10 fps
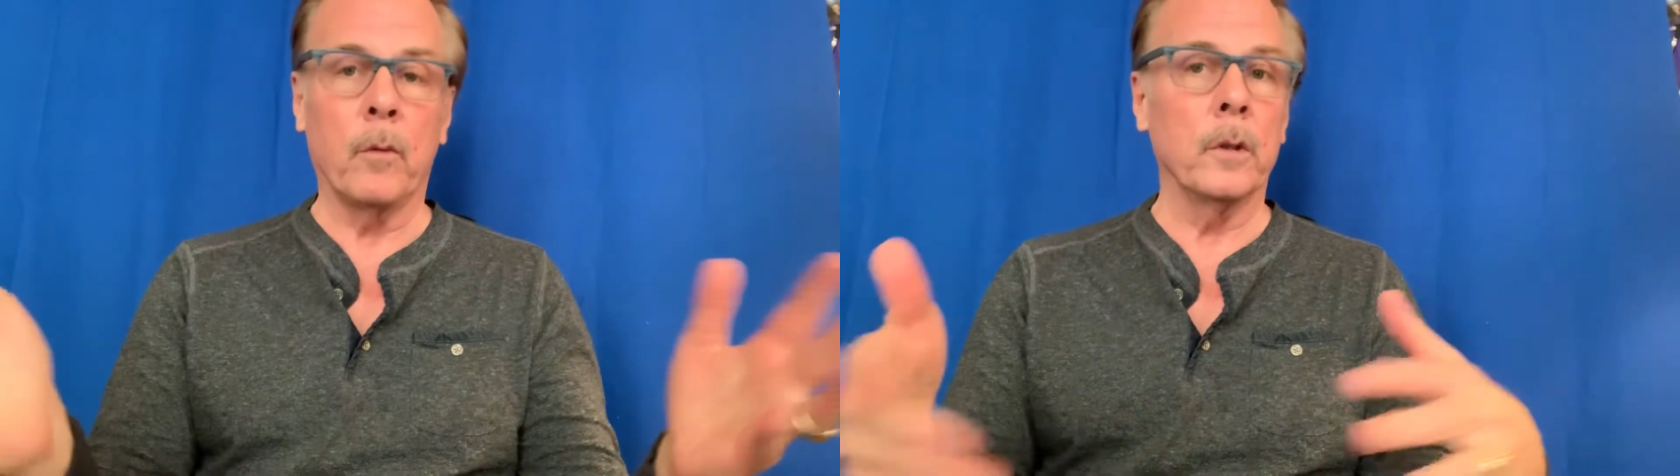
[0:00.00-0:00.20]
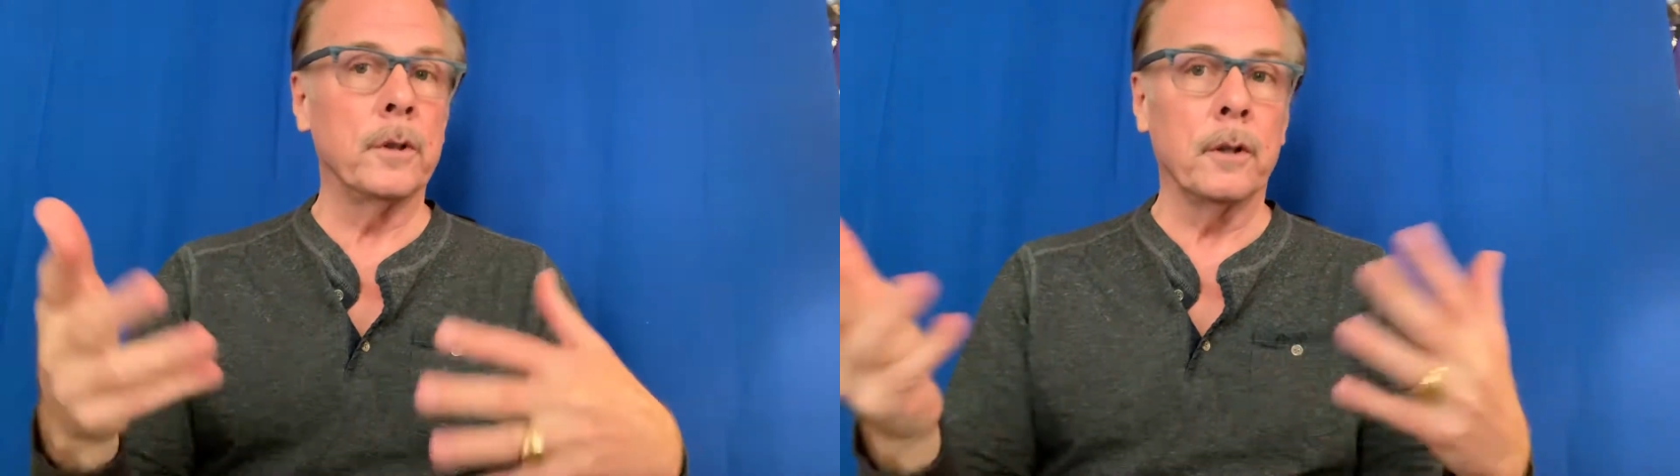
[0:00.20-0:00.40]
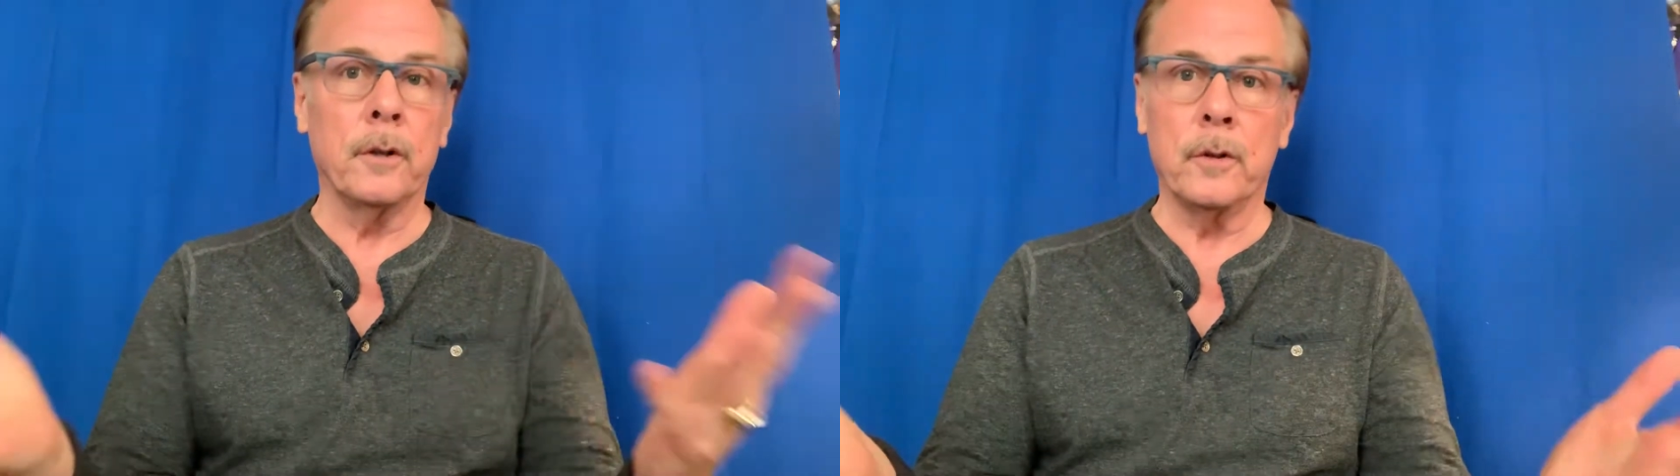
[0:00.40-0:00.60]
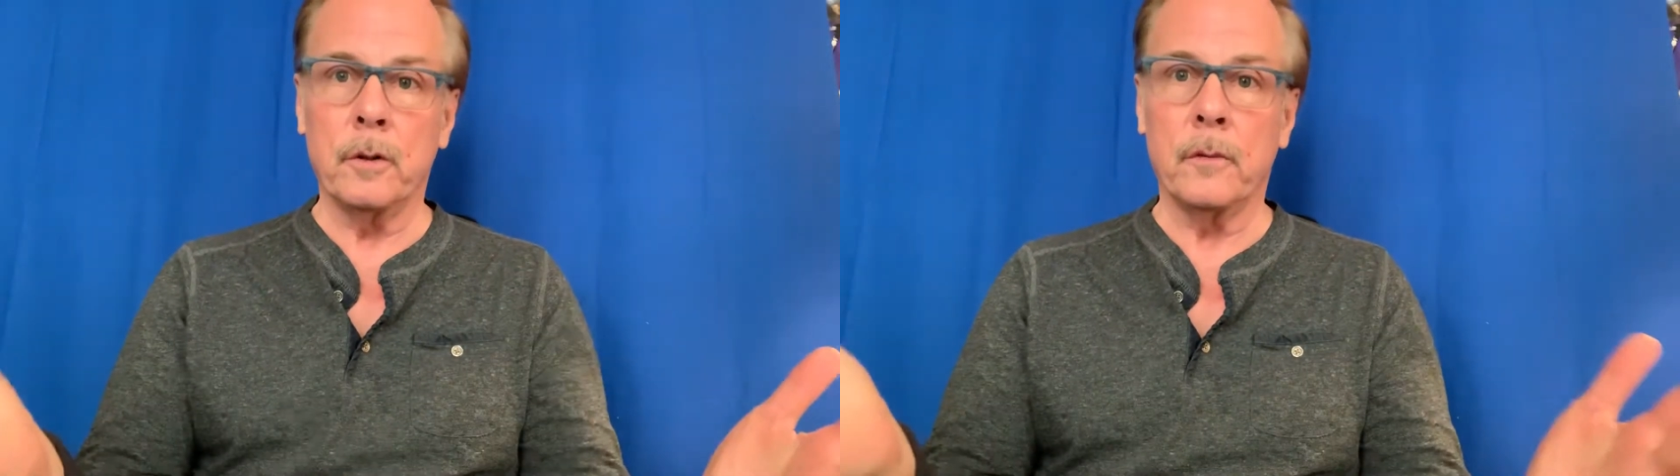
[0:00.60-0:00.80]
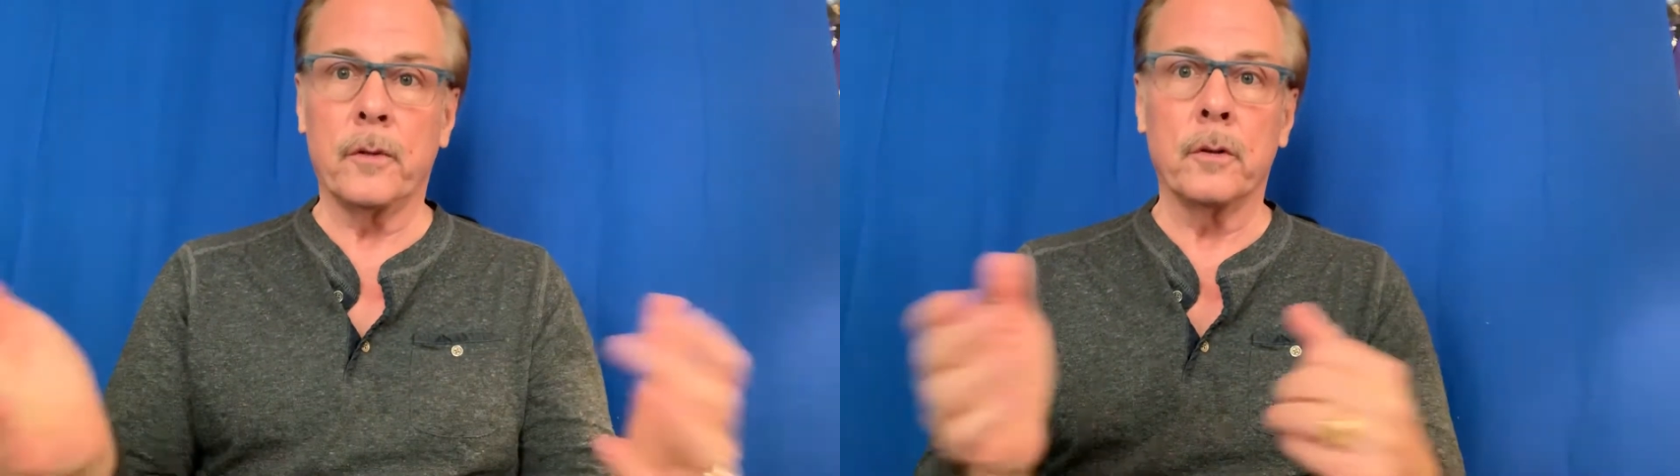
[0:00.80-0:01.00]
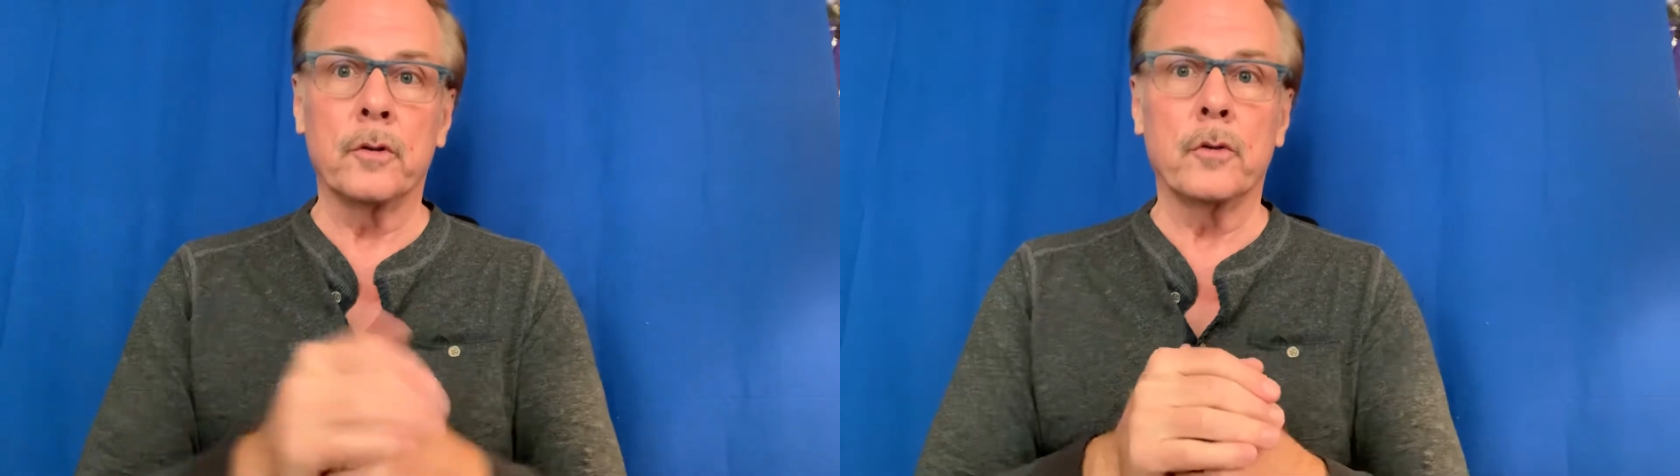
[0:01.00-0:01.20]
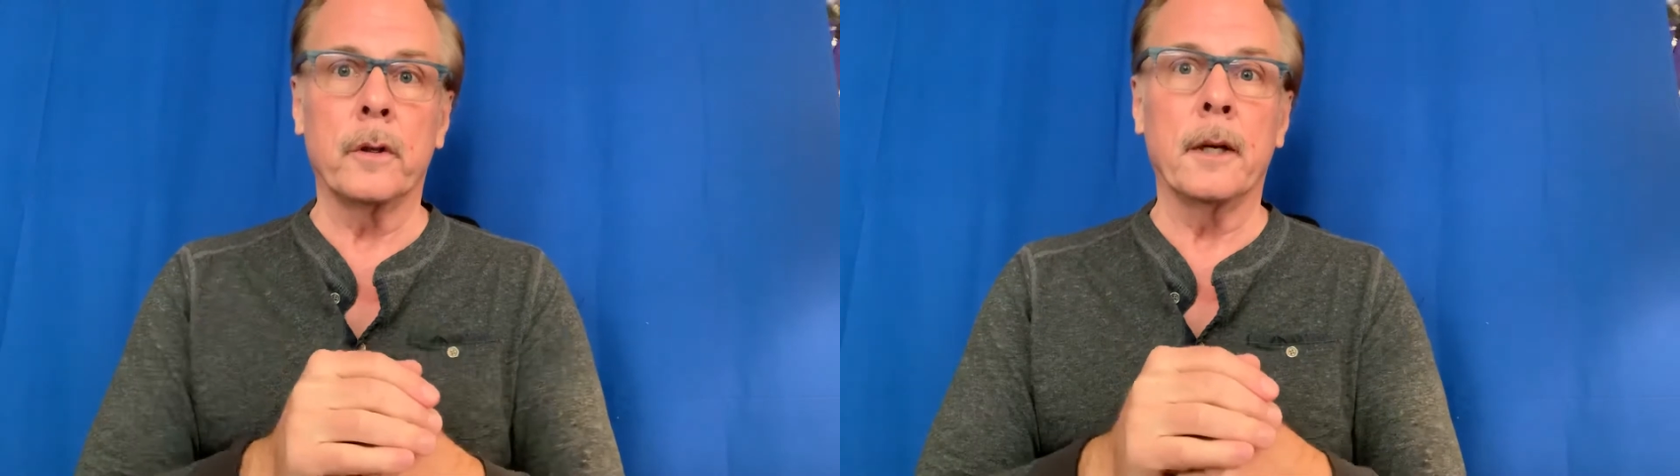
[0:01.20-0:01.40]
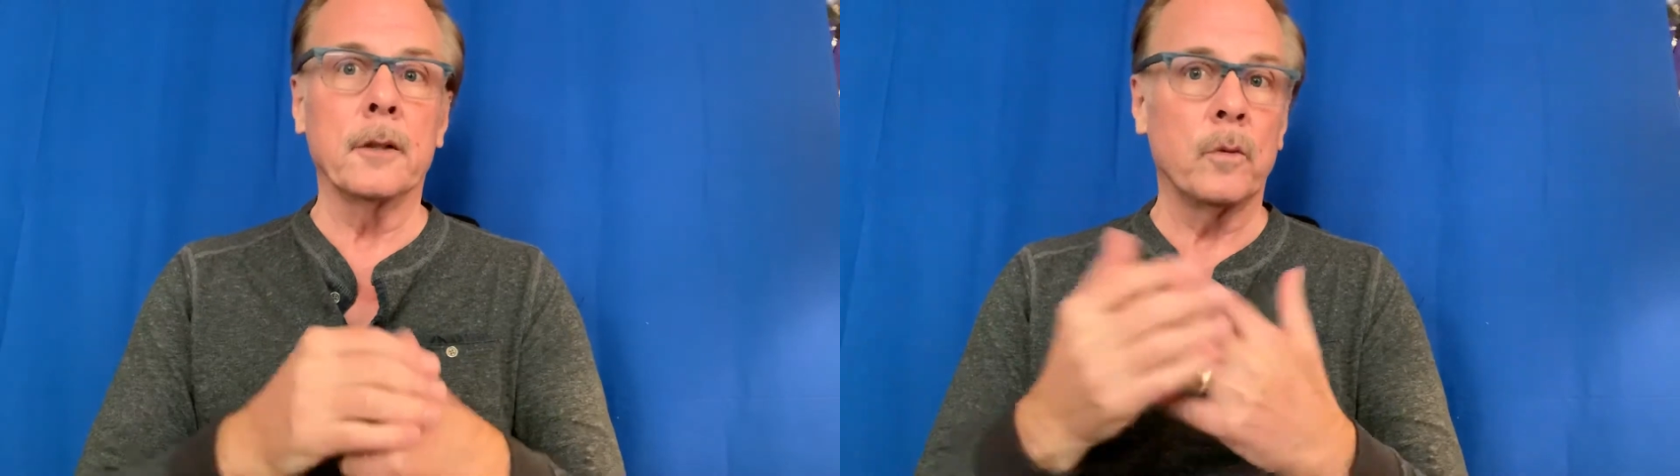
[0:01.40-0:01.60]
What's he going to do to the first
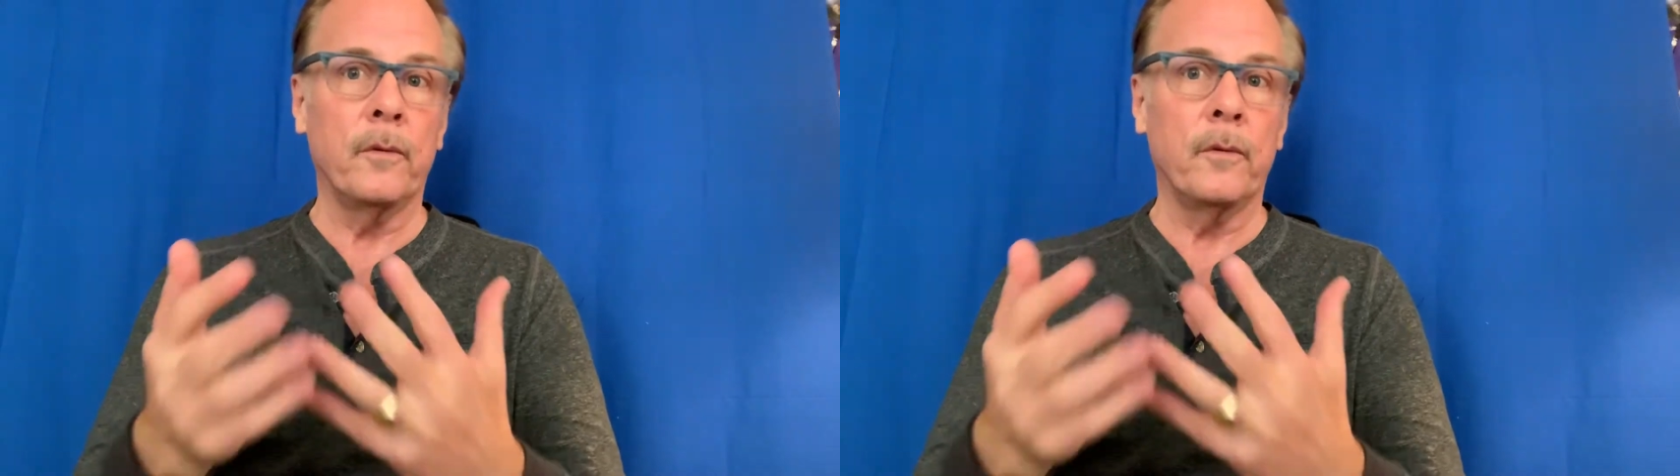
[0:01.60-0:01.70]
tree as